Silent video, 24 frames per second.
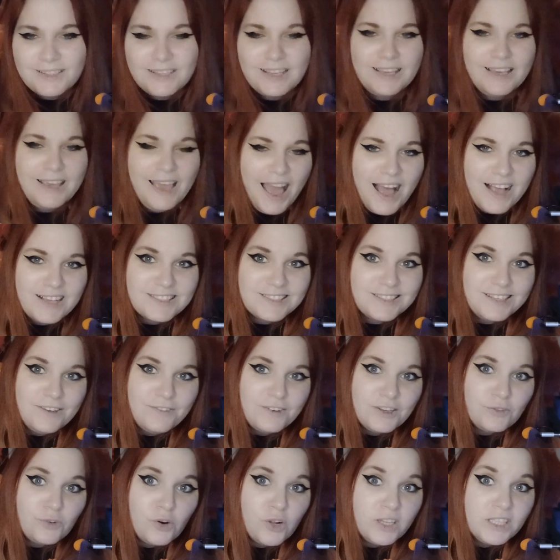He hasn't
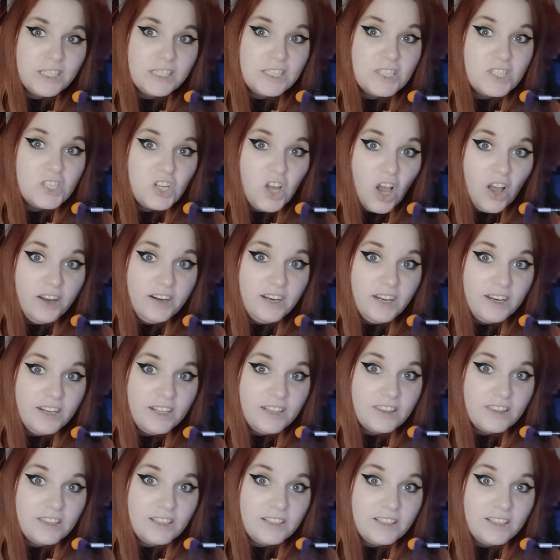even really done
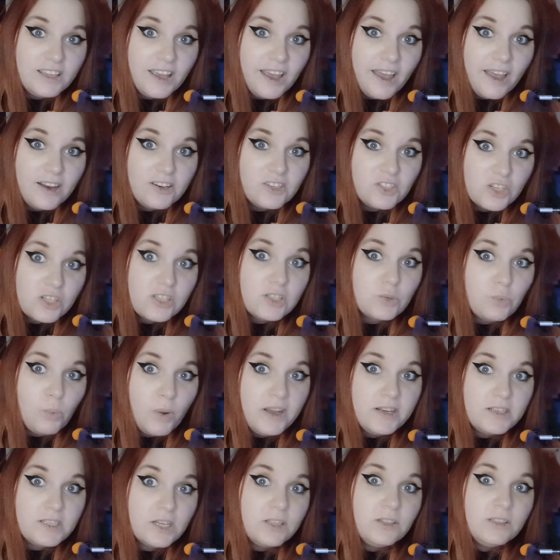anything yet. Just
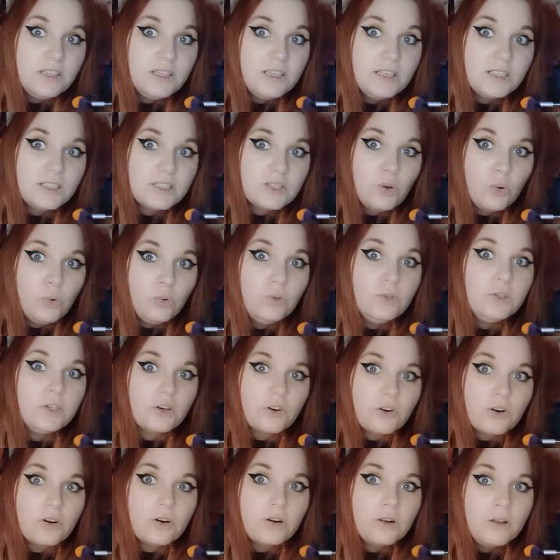wait till he gets
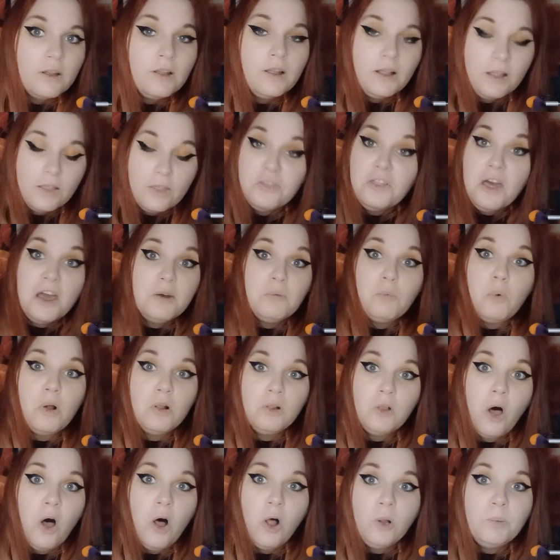older. Then
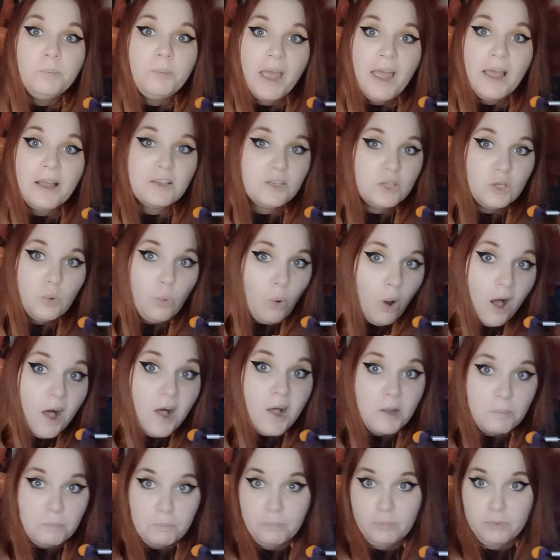we'll all back you
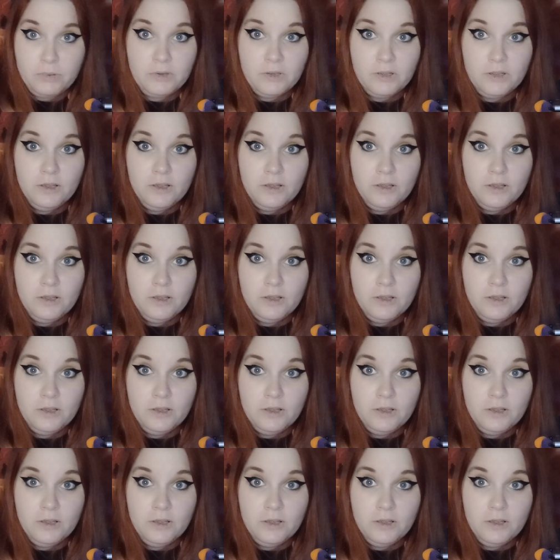up.